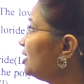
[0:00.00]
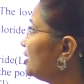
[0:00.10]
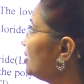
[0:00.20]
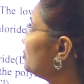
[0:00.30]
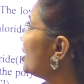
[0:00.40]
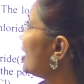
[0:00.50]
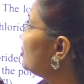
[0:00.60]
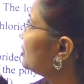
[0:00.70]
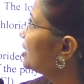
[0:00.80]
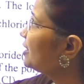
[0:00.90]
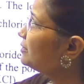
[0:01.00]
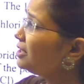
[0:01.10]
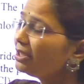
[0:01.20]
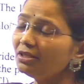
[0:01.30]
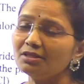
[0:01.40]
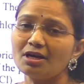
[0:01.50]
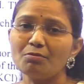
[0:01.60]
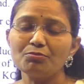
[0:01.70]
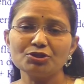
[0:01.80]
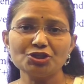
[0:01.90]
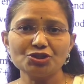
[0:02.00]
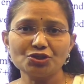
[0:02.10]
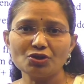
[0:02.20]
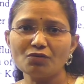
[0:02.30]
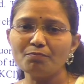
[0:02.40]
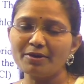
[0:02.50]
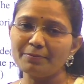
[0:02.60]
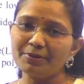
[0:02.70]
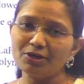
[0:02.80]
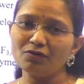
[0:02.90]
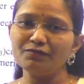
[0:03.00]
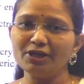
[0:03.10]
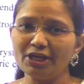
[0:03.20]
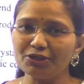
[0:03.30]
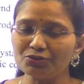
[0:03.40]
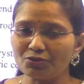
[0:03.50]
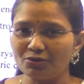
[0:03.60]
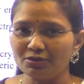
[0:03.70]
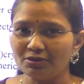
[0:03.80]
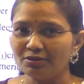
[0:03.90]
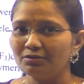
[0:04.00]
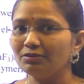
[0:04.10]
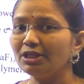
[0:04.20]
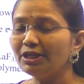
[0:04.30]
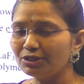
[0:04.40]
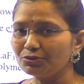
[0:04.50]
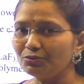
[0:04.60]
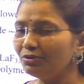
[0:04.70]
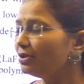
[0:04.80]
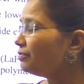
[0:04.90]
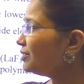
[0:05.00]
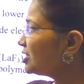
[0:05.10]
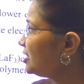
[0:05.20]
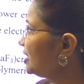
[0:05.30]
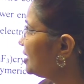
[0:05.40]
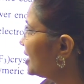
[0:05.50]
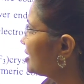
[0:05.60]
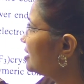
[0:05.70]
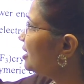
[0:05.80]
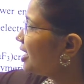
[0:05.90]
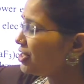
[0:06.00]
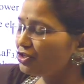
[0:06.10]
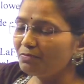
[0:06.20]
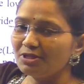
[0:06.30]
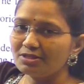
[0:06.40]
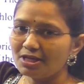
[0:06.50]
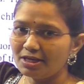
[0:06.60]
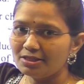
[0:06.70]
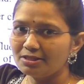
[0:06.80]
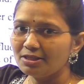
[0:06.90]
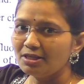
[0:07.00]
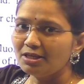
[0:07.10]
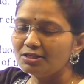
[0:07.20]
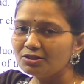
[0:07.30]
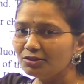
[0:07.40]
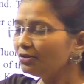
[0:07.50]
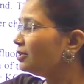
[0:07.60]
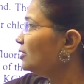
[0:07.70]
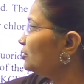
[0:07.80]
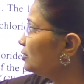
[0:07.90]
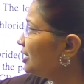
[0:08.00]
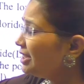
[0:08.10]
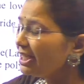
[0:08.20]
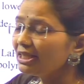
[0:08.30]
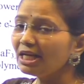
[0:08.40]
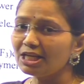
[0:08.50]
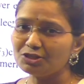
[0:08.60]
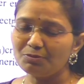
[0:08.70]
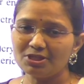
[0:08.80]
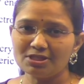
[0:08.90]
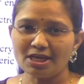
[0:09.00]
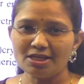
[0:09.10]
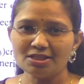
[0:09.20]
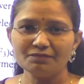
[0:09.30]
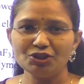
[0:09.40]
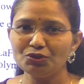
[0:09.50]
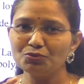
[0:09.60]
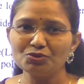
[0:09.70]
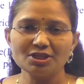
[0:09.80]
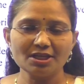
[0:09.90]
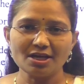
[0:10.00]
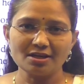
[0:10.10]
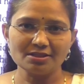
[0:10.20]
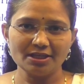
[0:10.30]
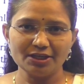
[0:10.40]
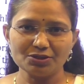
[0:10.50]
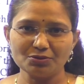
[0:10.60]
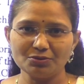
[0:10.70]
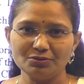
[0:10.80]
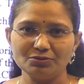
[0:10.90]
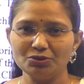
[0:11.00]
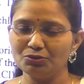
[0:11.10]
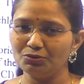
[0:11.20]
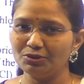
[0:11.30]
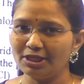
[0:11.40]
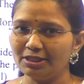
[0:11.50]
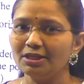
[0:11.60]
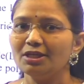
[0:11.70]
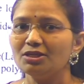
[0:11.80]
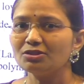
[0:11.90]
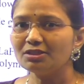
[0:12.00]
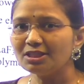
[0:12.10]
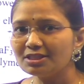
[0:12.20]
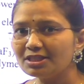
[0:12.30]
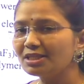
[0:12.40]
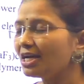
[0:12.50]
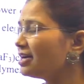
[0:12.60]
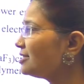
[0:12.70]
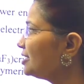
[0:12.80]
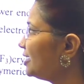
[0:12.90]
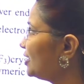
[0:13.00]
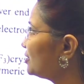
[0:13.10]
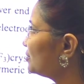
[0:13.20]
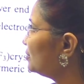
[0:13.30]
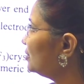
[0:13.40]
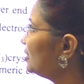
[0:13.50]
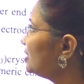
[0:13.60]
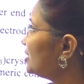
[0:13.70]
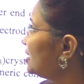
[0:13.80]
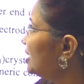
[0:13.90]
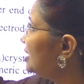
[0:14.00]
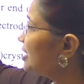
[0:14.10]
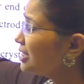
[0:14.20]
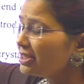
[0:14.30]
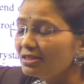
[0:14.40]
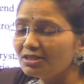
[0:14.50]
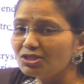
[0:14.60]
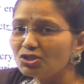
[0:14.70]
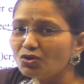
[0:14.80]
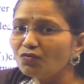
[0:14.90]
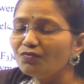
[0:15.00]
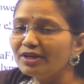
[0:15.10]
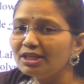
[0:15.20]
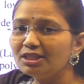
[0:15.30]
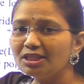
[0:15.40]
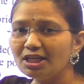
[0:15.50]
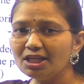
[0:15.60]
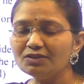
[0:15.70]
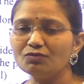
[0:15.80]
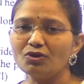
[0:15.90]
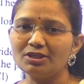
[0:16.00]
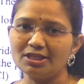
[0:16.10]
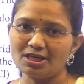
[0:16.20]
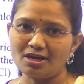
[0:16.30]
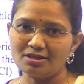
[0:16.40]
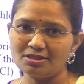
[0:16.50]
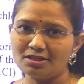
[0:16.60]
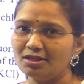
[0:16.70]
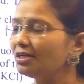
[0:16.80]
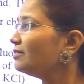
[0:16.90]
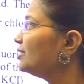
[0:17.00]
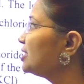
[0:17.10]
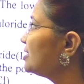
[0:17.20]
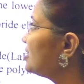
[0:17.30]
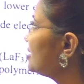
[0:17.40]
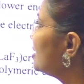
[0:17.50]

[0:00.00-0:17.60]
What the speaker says: you have to give the composition of membrane of electrode which detects the H plus ions. So to detect the H plus ions we use the glass electrode, you know that. So this glass electrode, it is consist of very thin wall glass which is